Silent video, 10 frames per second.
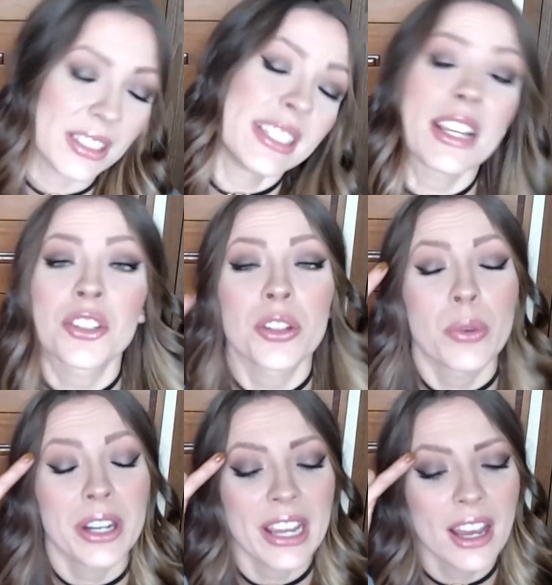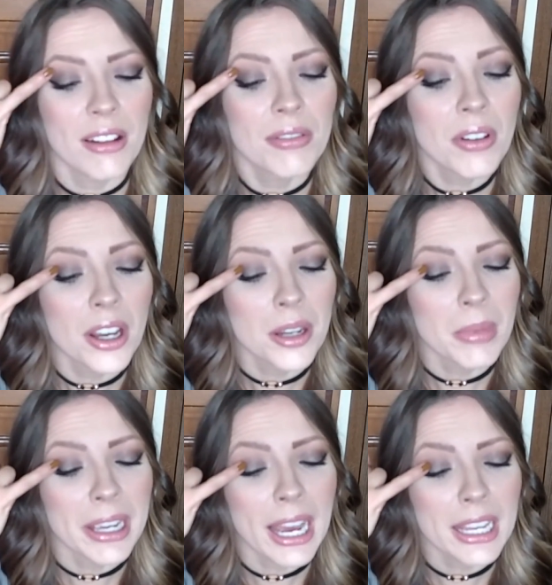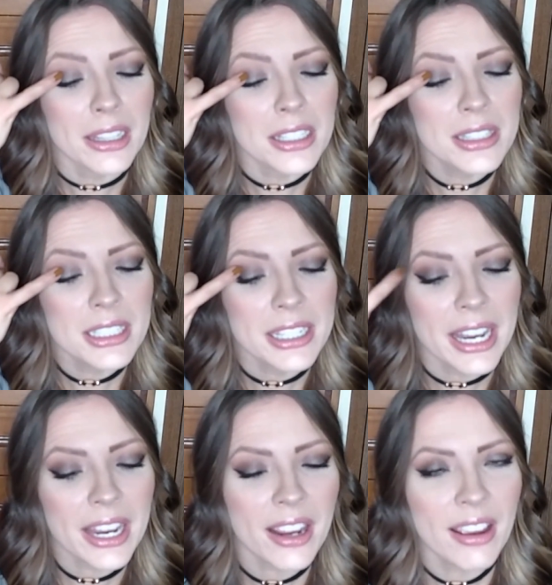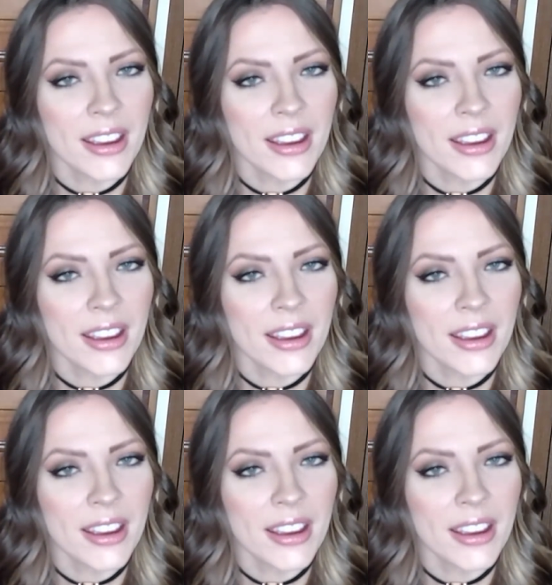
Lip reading: It's actually what I have on my eyelids today.